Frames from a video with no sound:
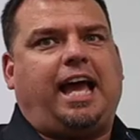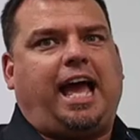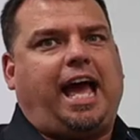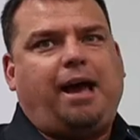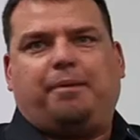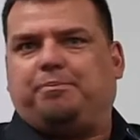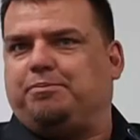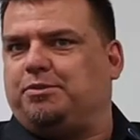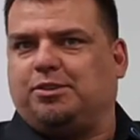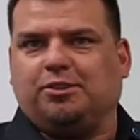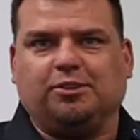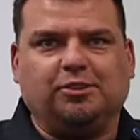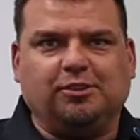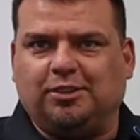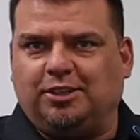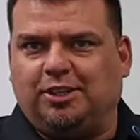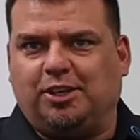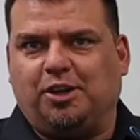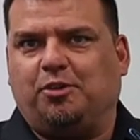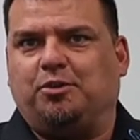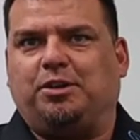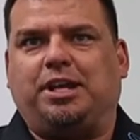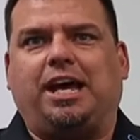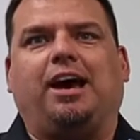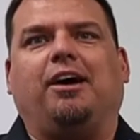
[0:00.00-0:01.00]
absolutely
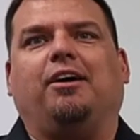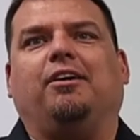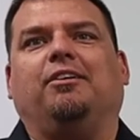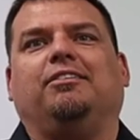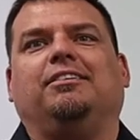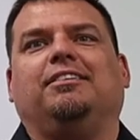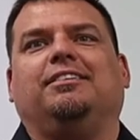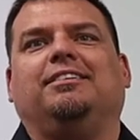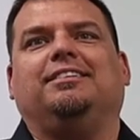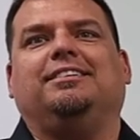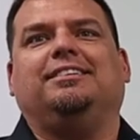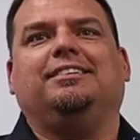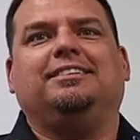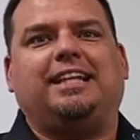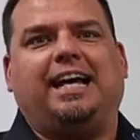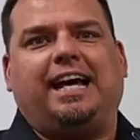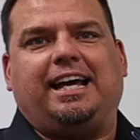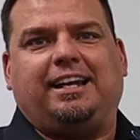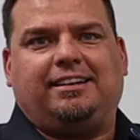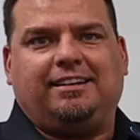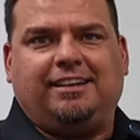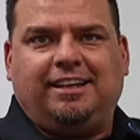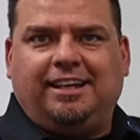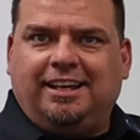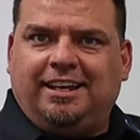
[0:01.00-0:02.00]
no doubt
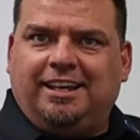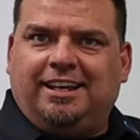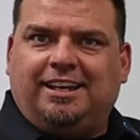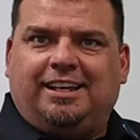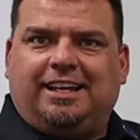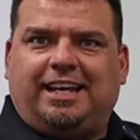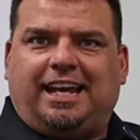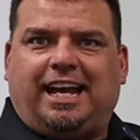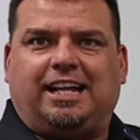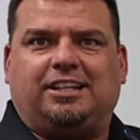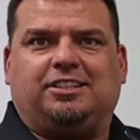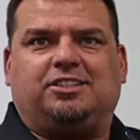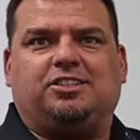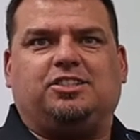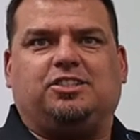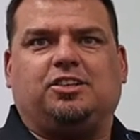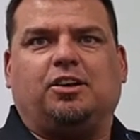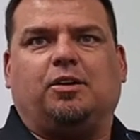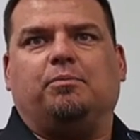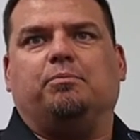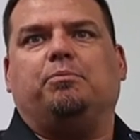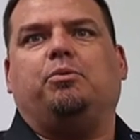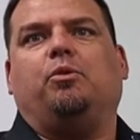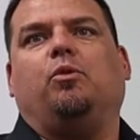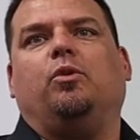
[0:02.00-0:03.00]
that at
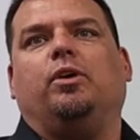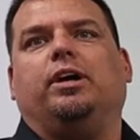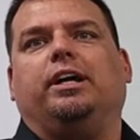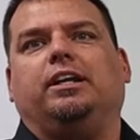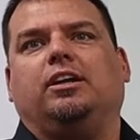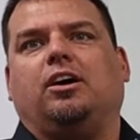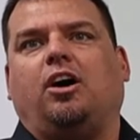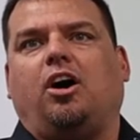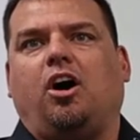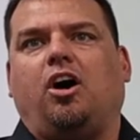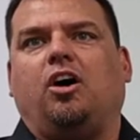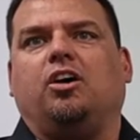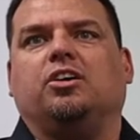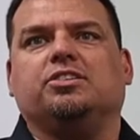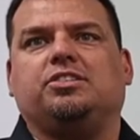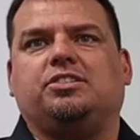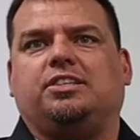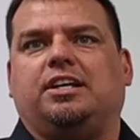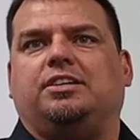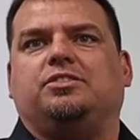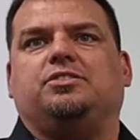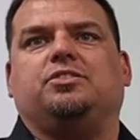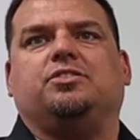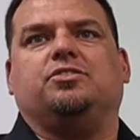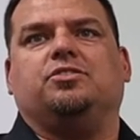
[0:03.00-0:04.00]
some point all
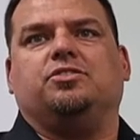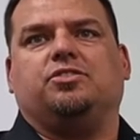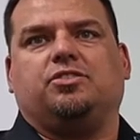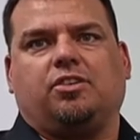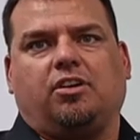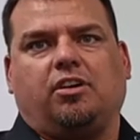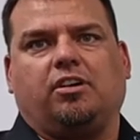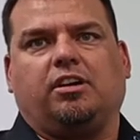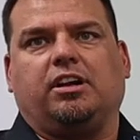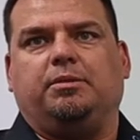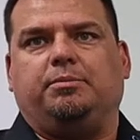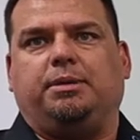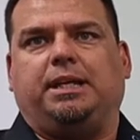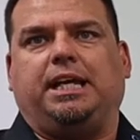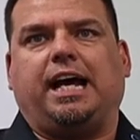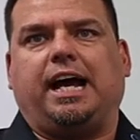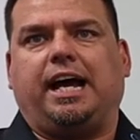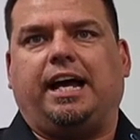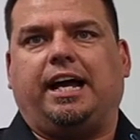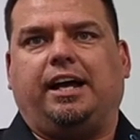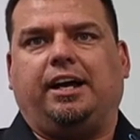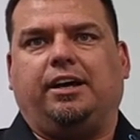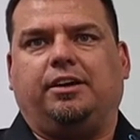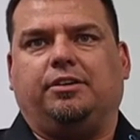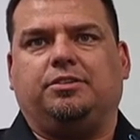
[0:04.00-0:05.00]
sensors are going to be
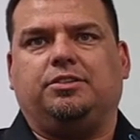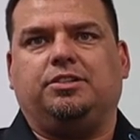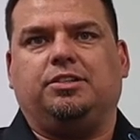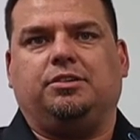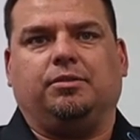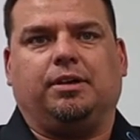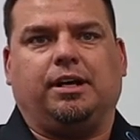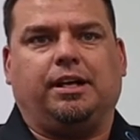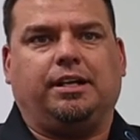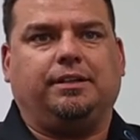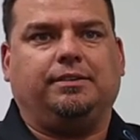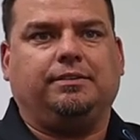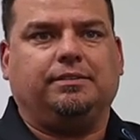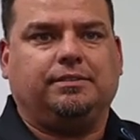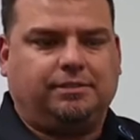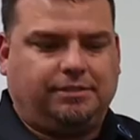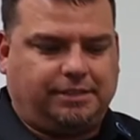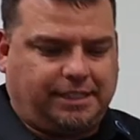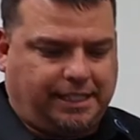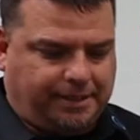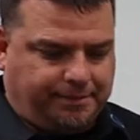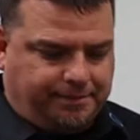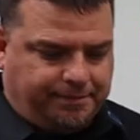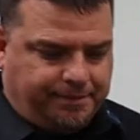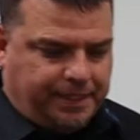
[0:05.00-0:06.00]
IIoT ready.
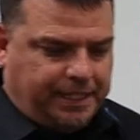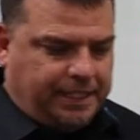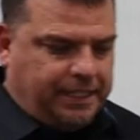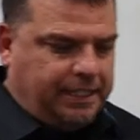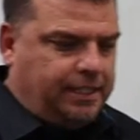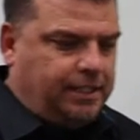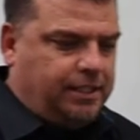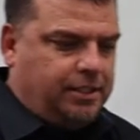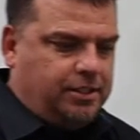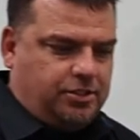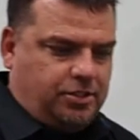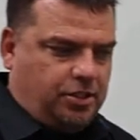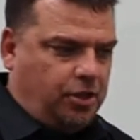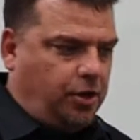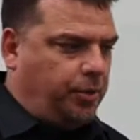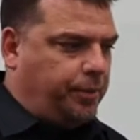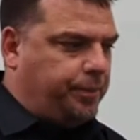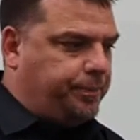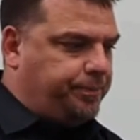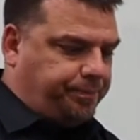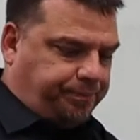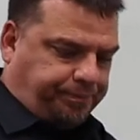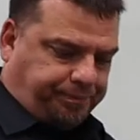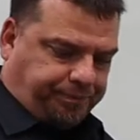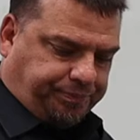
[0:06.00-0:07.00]
Okay,
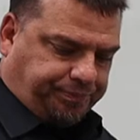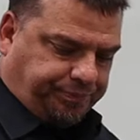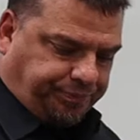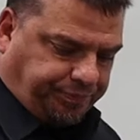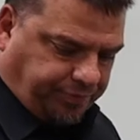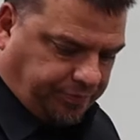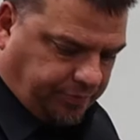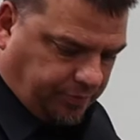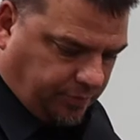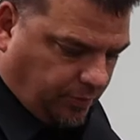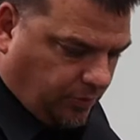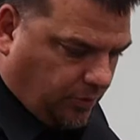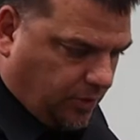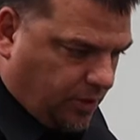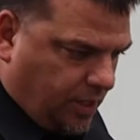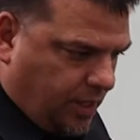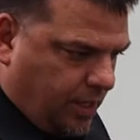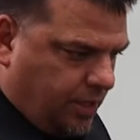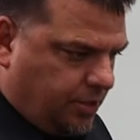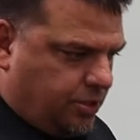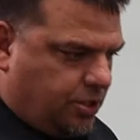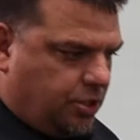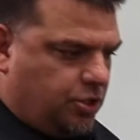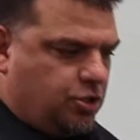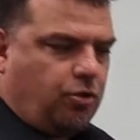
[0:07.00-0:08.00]
so
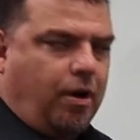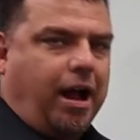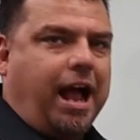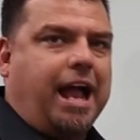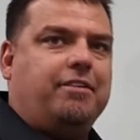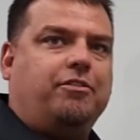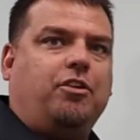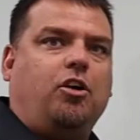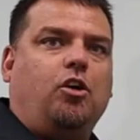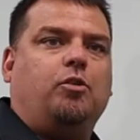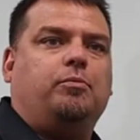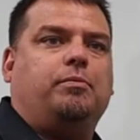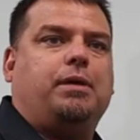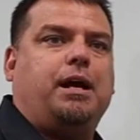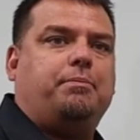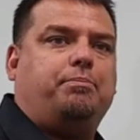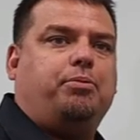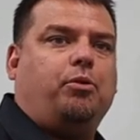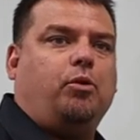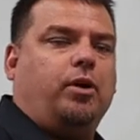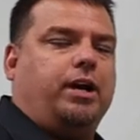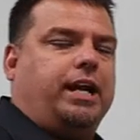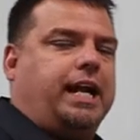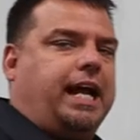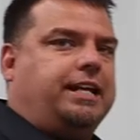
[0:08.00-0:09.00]
to drive home my
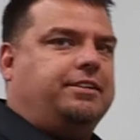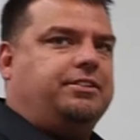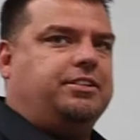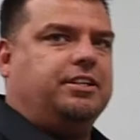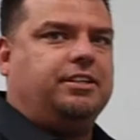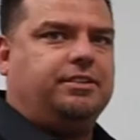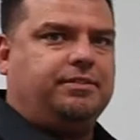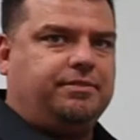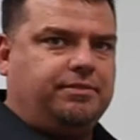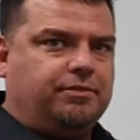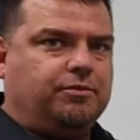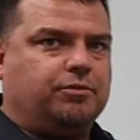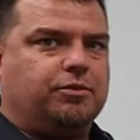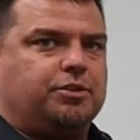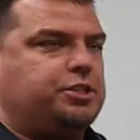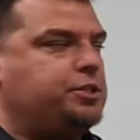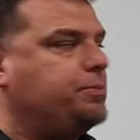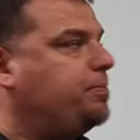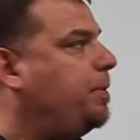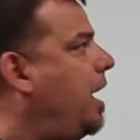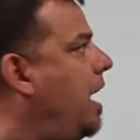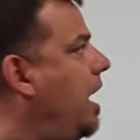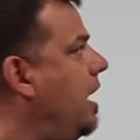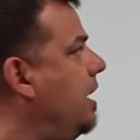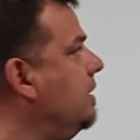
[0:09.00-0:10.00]
point, I did
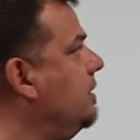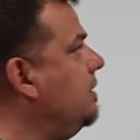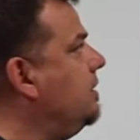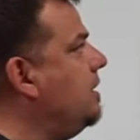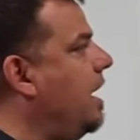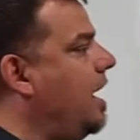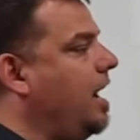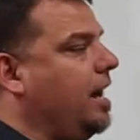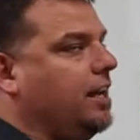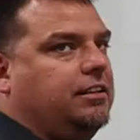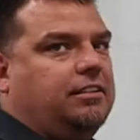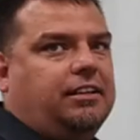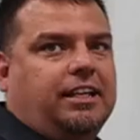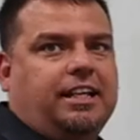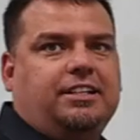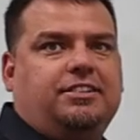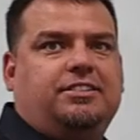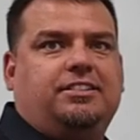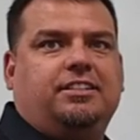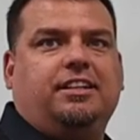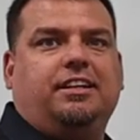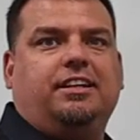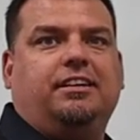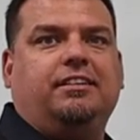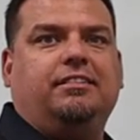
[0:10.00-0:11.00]
respond on
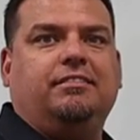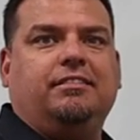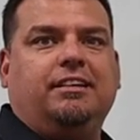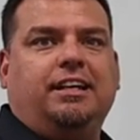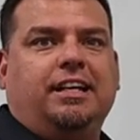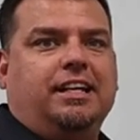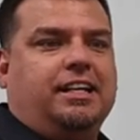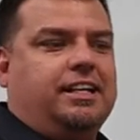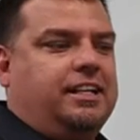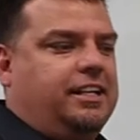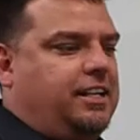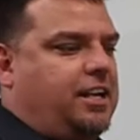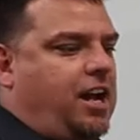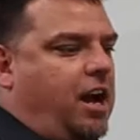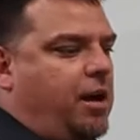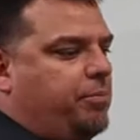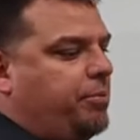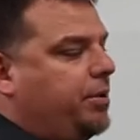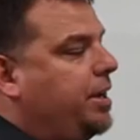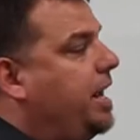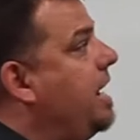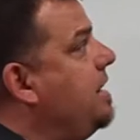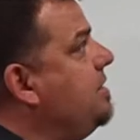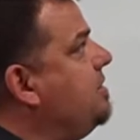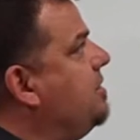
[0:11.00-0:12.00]
LinkedIn
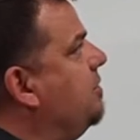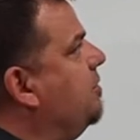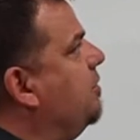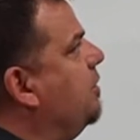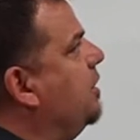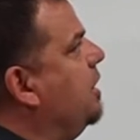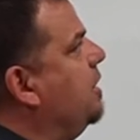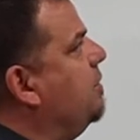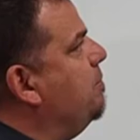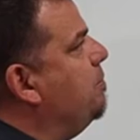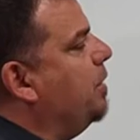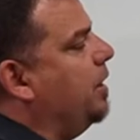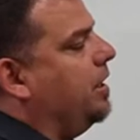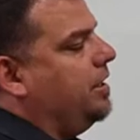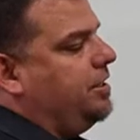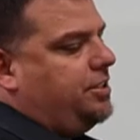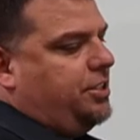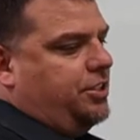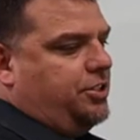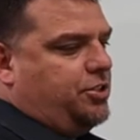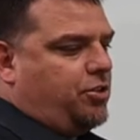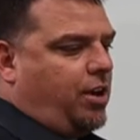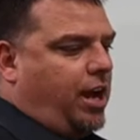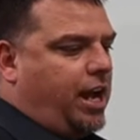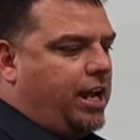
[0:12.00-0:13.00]
comprehensively, but
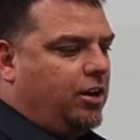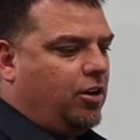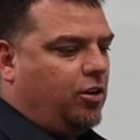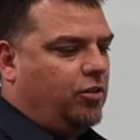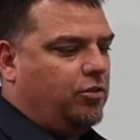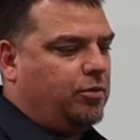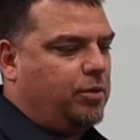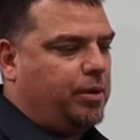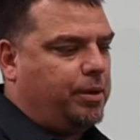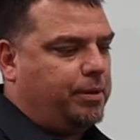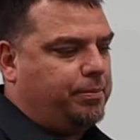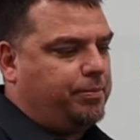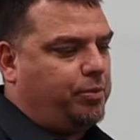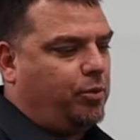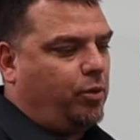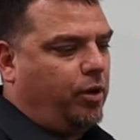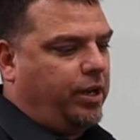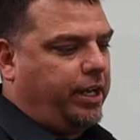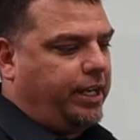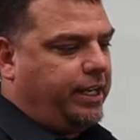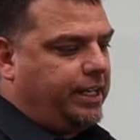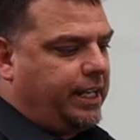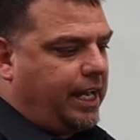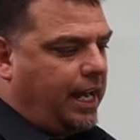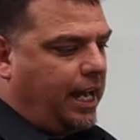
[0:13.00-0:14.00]
to drive home my
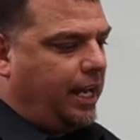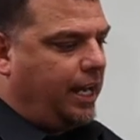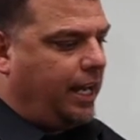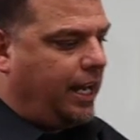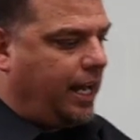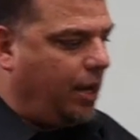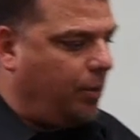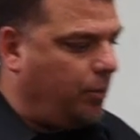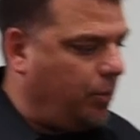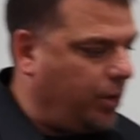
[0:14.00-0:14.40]
point, I, I